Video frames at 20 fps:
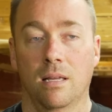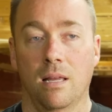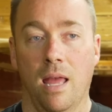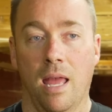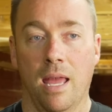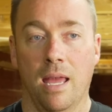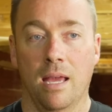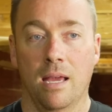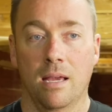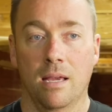
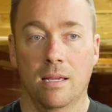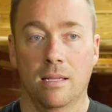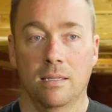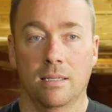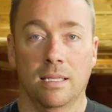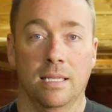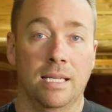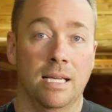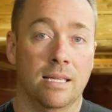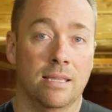
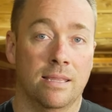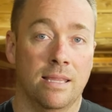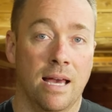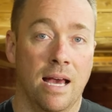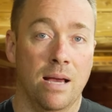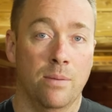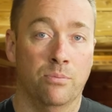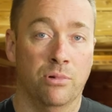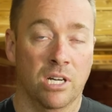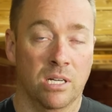and get
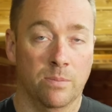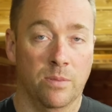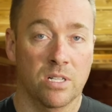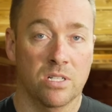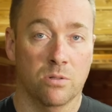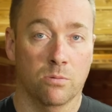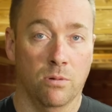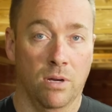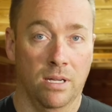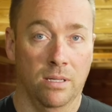that pretty
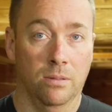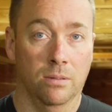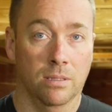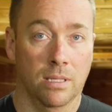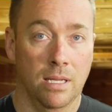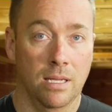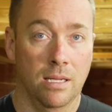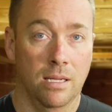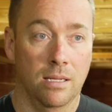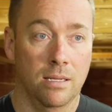much wrangled
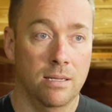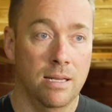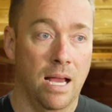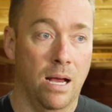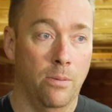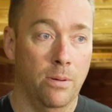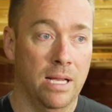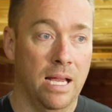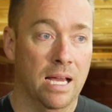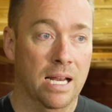in.
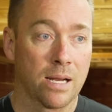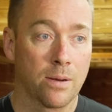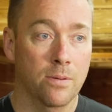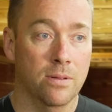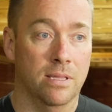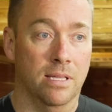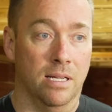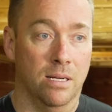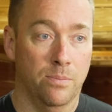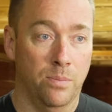Now we got
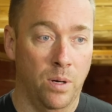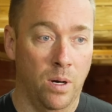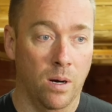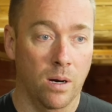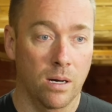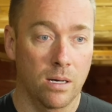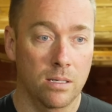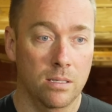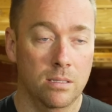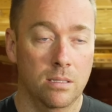everything
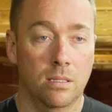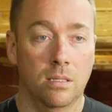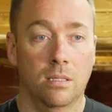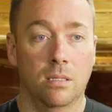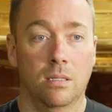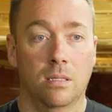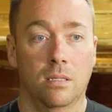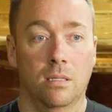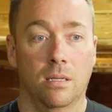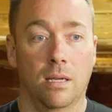apart,
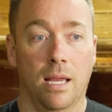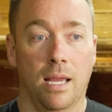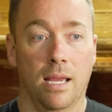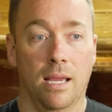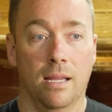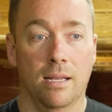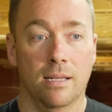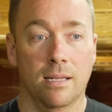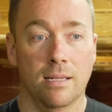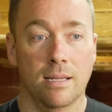
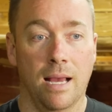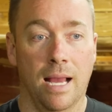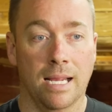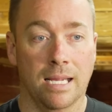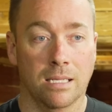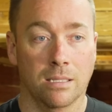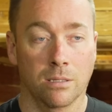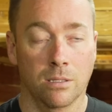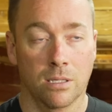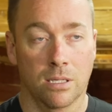and I
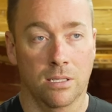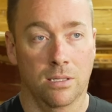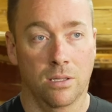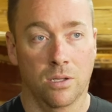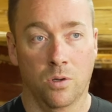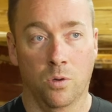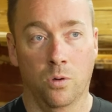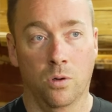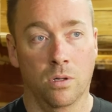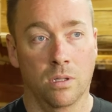can look in the
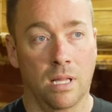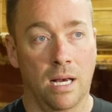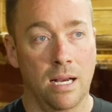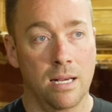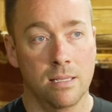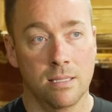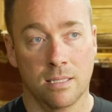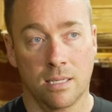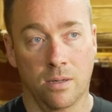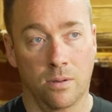coolant
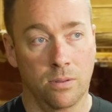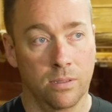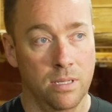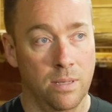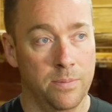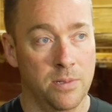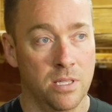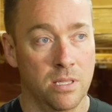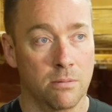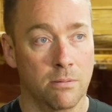lines going
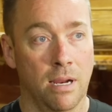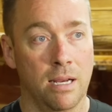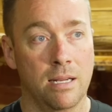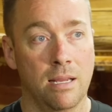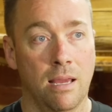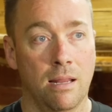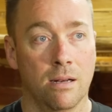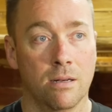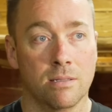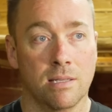up to the
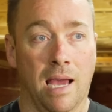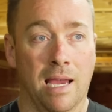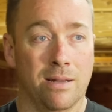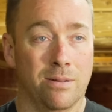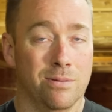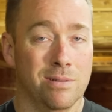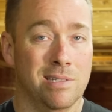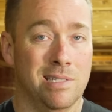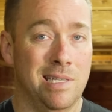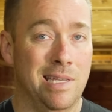radiators. I
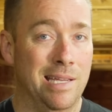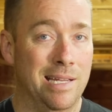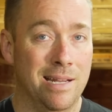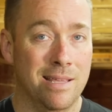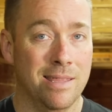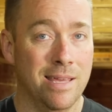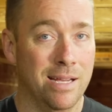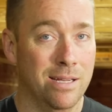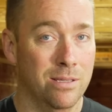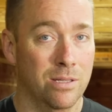don't see
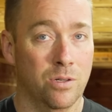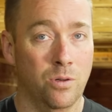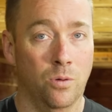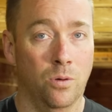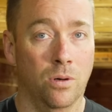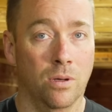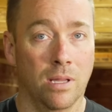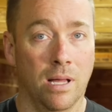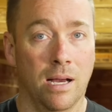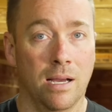anything on the
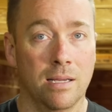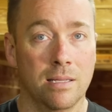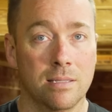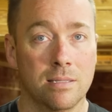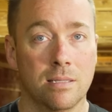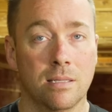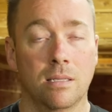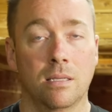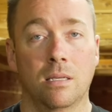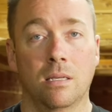coolant
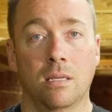lines.